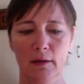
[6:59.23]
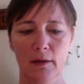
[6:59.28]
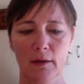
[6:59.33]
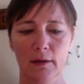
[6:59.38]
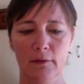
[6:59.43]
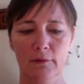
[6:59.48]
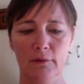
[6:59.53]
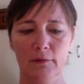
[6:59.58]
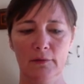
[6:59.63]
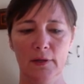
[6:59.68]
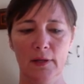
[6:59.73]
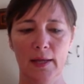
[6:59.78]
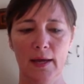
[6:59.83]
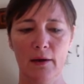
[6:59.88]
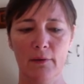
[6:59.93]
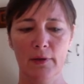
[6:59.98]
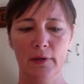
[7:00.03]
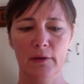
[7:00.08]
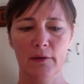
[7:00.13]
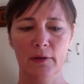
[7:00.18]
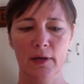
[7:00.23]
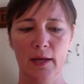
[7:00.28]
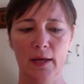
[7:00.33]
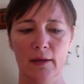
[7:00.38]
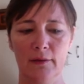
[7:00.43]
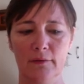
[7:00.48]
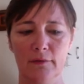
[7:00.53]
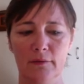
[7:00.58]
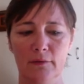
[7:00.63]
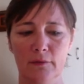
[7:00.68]
and just allowing your
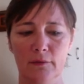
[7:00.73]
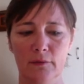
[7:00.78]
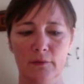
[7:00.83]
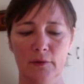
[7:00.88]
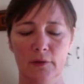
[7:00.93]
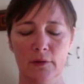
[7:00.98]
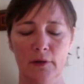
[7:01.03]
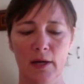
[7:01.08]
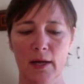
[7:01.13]
hands to, or your